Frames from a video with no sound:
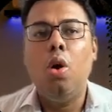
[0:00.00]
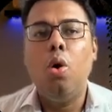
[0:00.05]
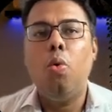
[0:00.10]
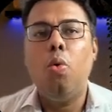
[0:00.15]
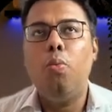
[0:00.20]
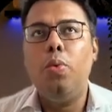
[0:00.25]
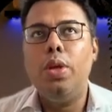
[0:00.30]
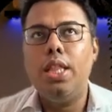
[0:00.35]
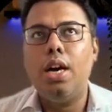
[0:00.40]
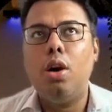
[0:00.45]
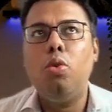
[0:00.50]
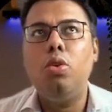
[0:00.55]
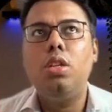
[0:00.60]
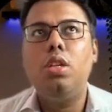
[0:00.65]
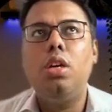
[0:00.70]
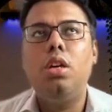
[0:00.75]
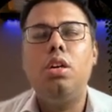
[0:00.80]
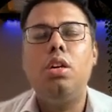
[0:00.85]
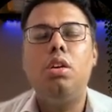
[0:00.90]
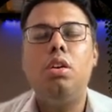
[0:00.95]
without
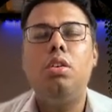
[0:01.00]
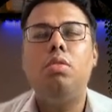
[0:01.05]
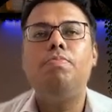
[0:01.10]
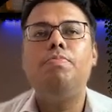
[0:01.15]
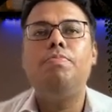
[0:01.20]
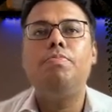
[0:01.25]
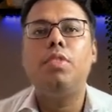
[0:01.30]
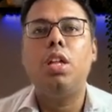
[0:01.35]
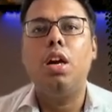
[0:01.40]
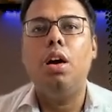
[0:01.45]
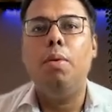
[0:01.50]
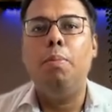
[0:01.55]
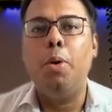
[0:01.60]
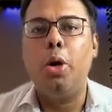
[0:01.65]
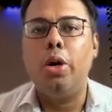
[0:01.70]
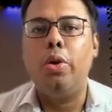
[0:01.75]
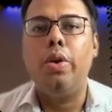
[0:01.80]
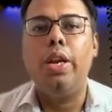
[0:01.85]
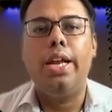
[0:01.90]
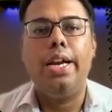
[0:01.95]
the
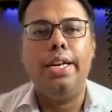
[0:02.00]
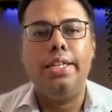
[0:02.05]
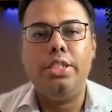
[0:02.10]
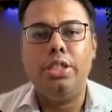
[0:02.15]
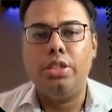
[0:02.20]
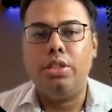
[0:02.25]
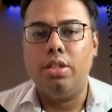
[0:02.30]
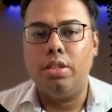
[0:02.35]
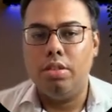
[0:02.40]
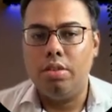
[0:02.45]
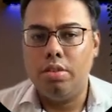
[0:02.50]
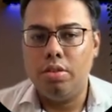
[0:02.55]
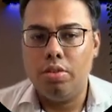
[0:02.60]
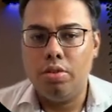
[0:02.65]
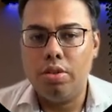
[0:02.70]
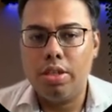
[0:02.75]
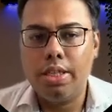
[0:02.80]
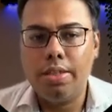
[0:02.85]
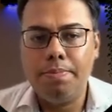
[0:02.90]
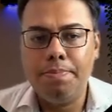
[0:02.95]
modularization.
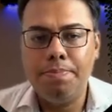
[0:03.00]
Okay,